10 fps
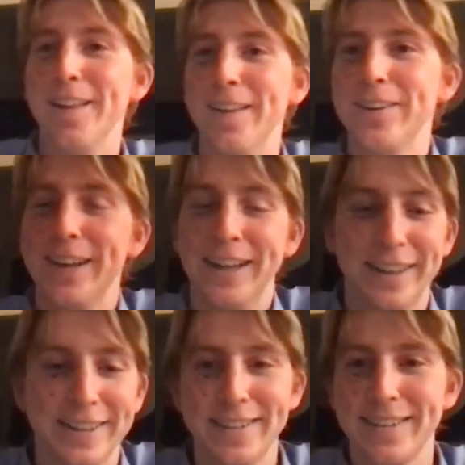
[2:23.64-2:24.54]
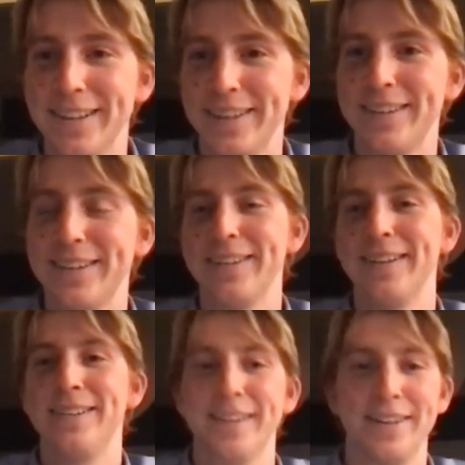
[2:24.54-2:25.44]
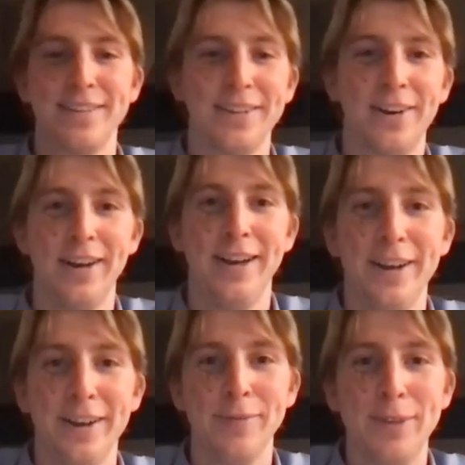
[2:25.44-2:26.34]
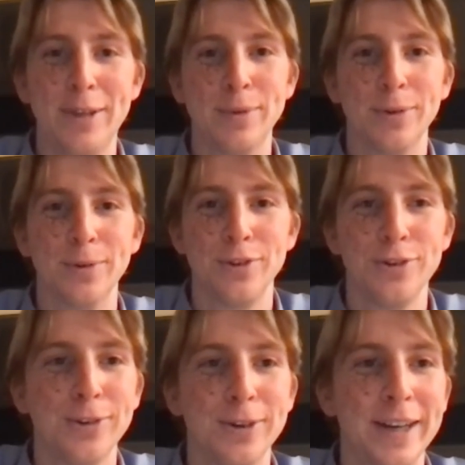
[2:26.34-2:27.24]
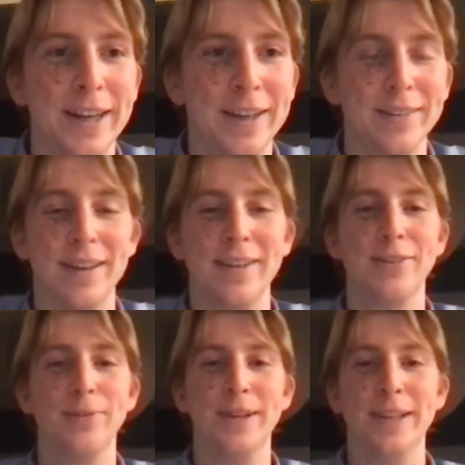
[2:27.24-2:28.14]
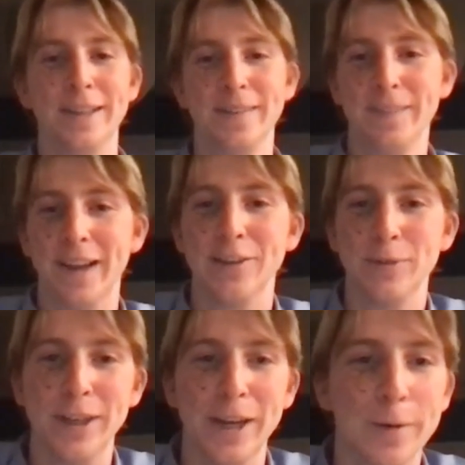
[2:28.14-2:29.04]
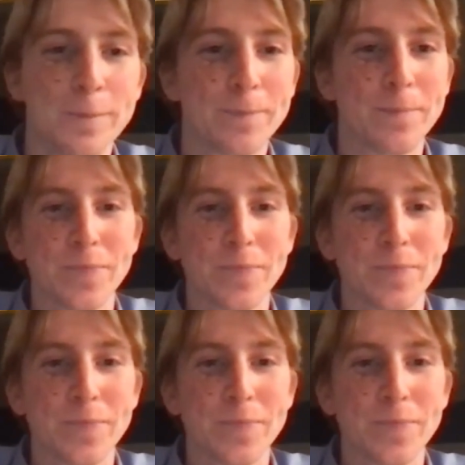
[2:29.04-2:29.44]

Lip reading: Okay, let's get started here. People will join as we go.